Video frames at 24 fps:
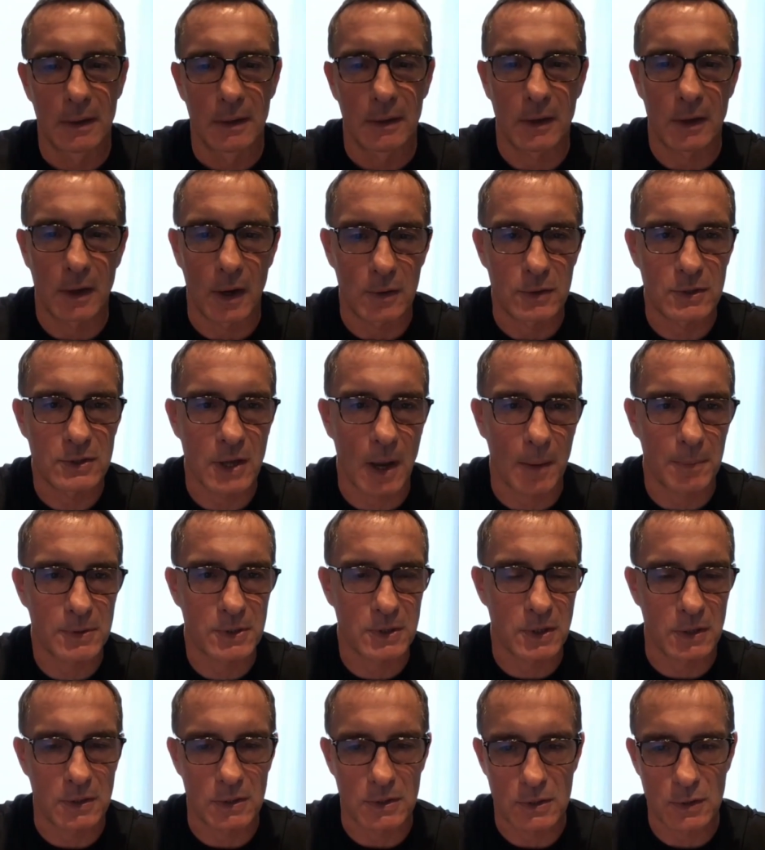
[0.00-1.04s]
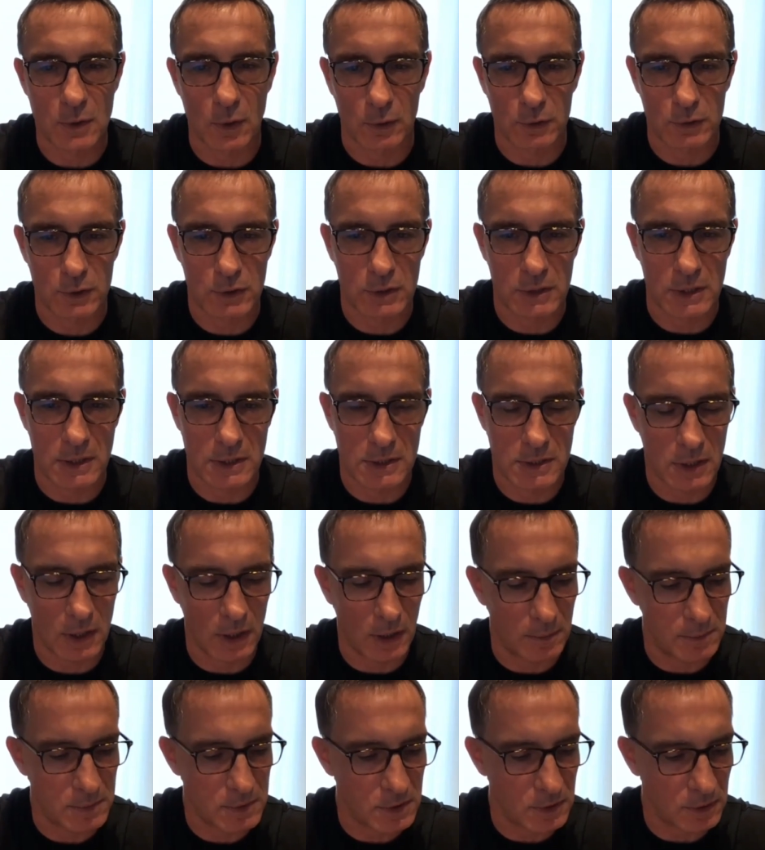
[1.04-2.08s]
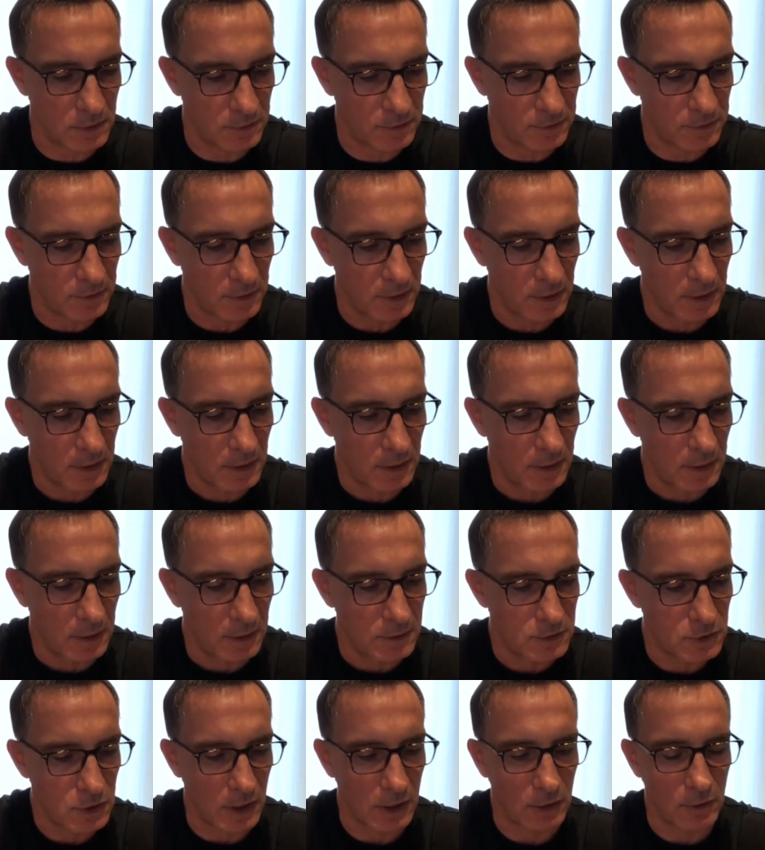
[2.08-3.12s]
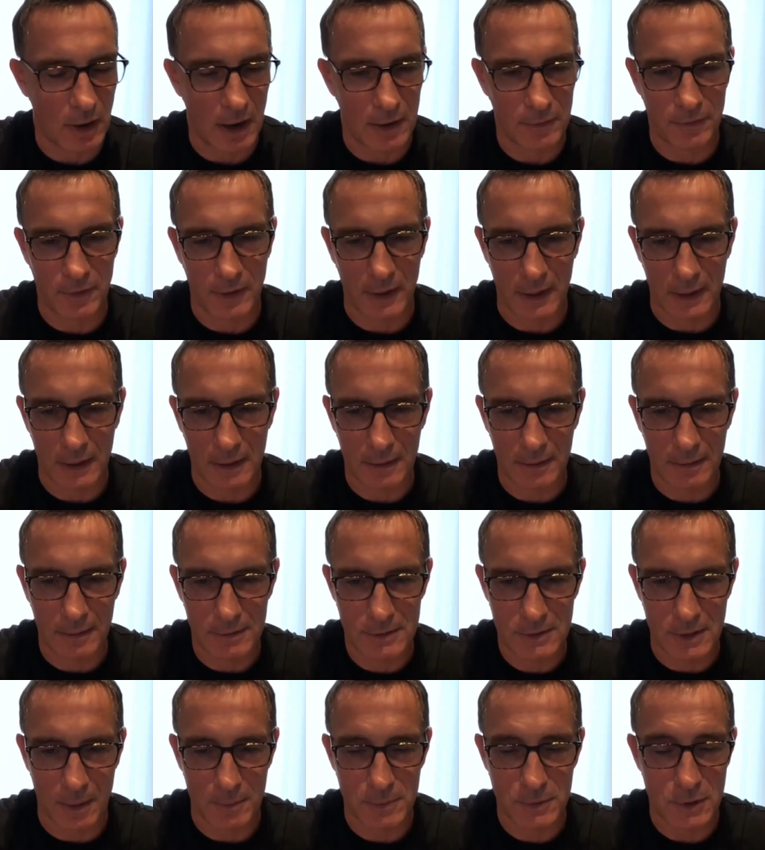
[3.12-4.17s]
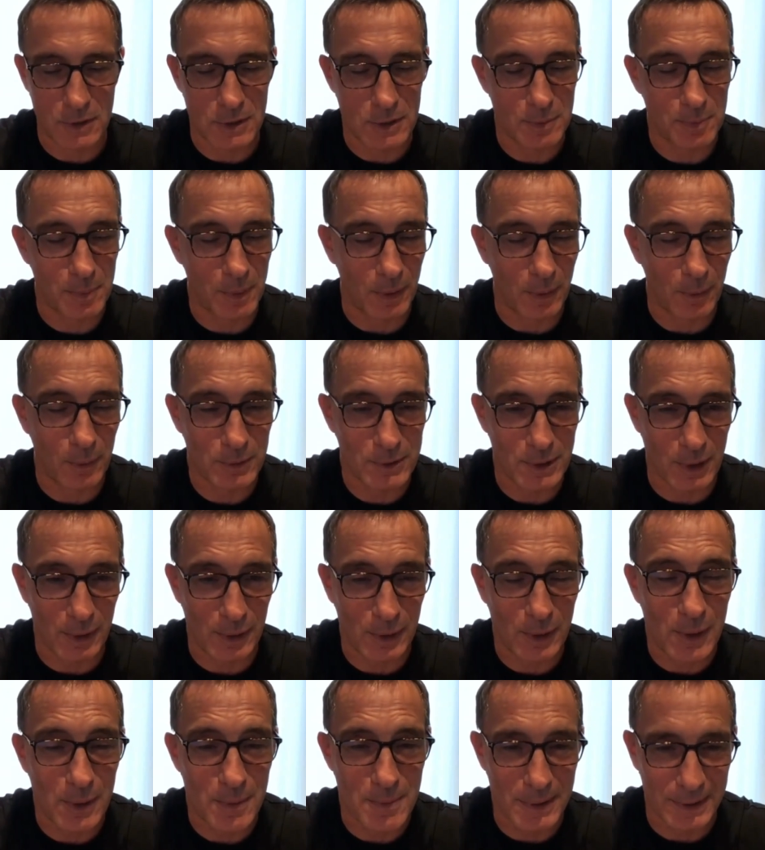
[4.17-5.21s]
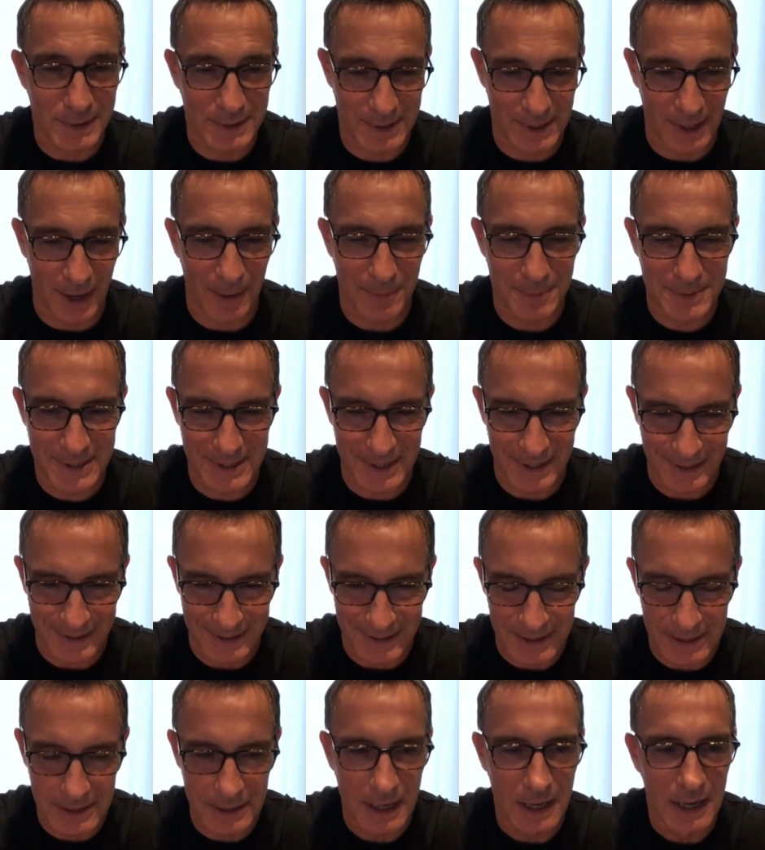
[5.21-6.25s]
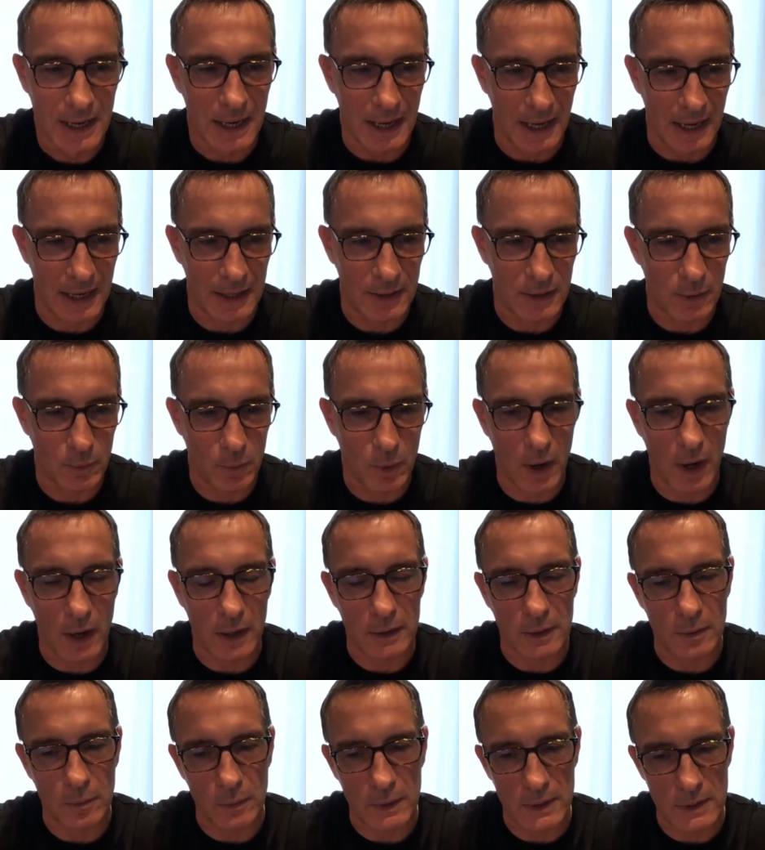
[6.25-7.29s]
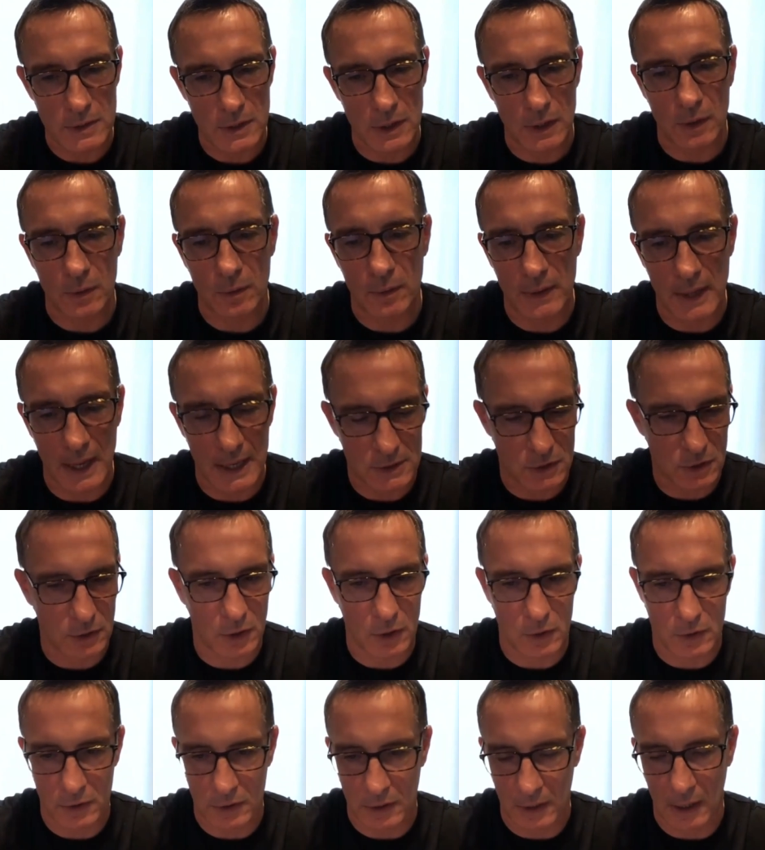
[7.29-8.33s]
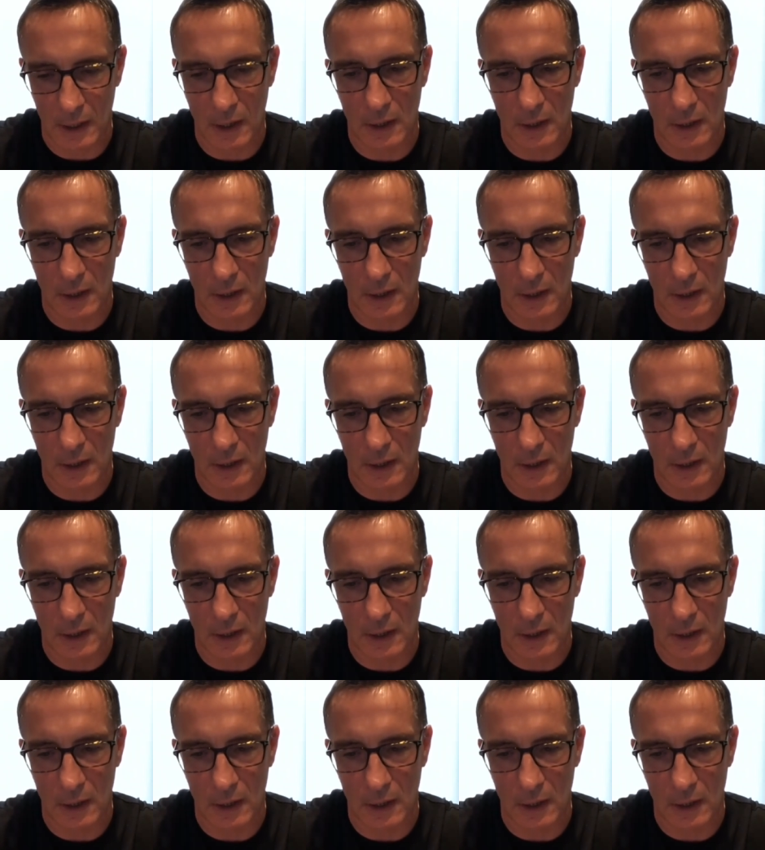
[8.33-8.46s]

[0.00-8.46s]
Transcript: you know, substance, not just in terms of geographic substance, but also human substance in the work that we do. And that's a good thing.